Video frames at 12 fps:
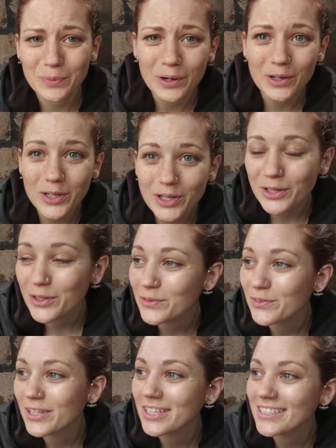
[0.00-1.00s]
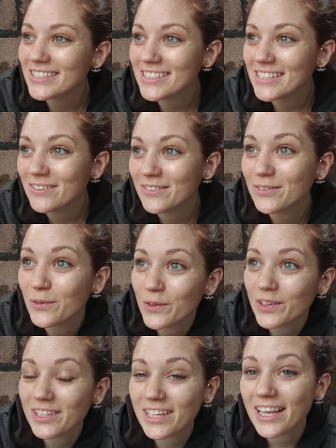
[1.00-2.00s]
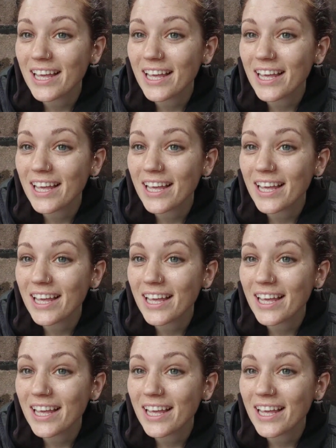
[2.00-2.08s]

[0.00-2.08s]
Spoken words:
part of this fort